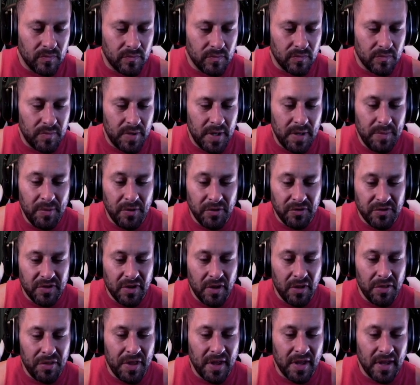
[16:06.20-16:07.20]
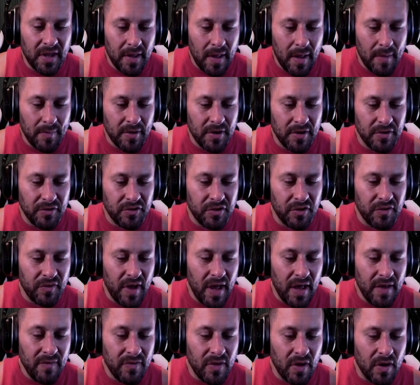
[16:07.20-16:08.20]
People still thinking I'm going to
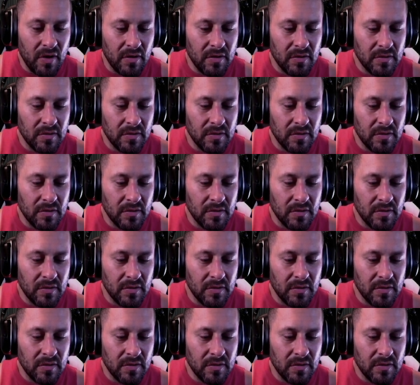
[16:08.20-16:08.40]
survive, though.